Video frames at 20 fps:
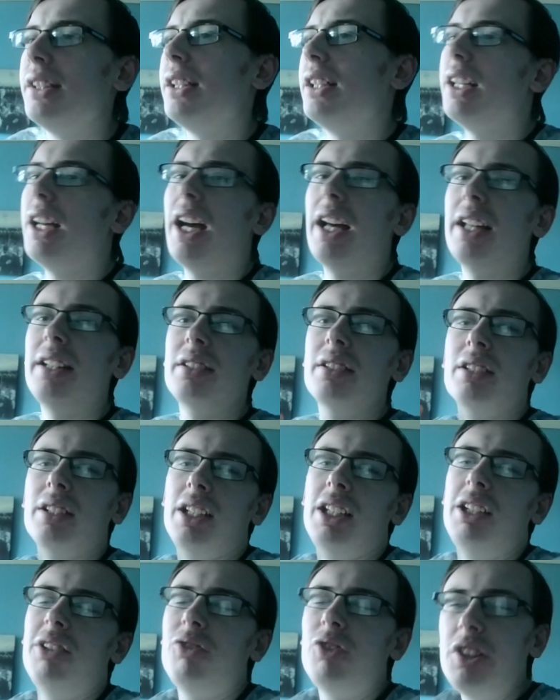And
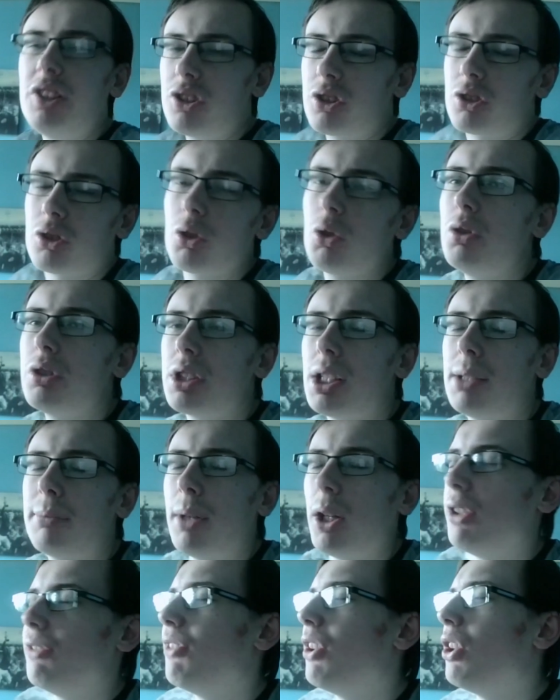if we screw some
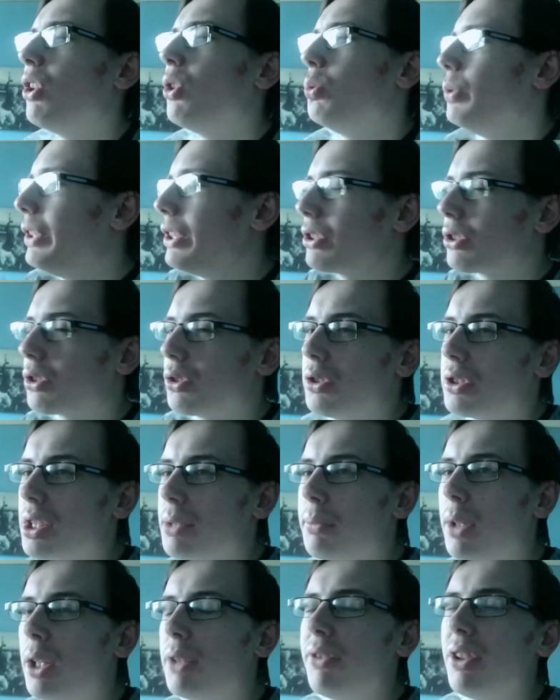over, we screw
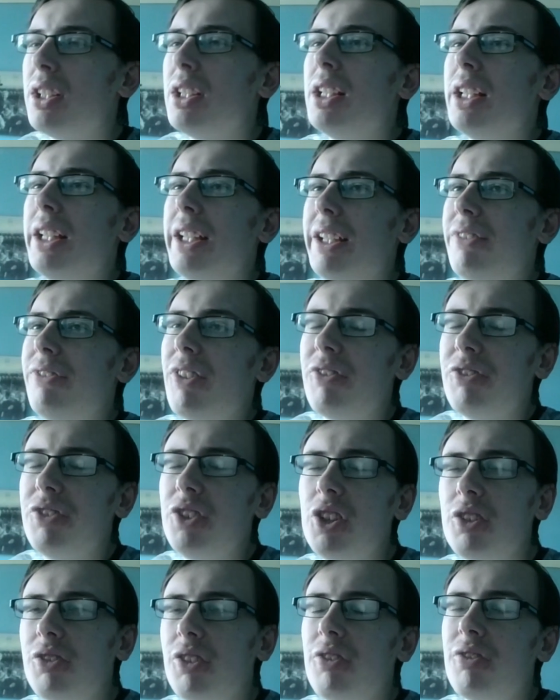some over. If a
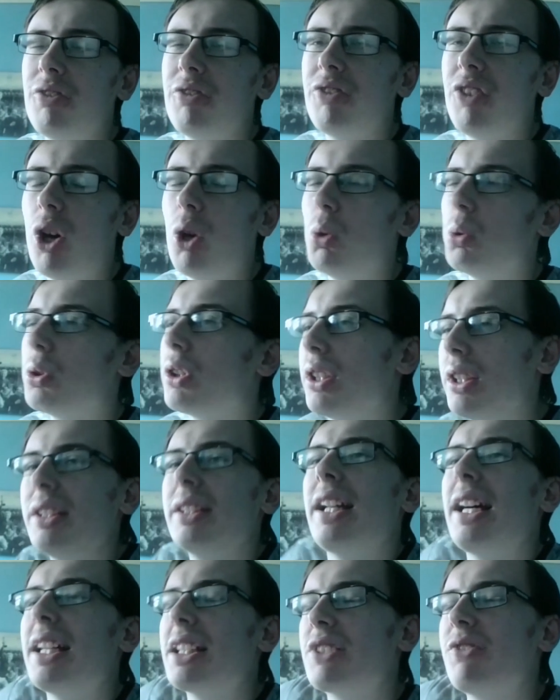few of them fold,
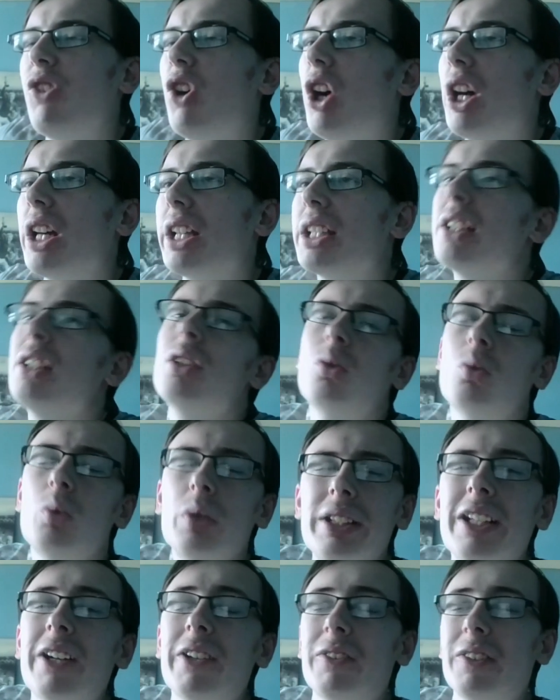that's fine.
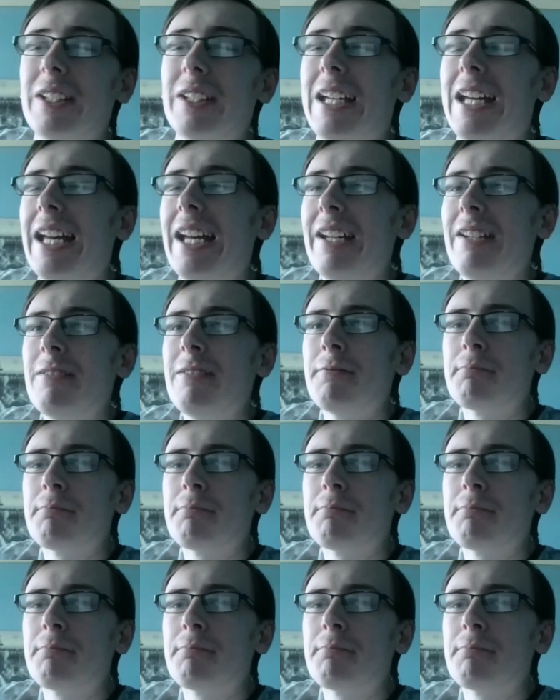We don't care.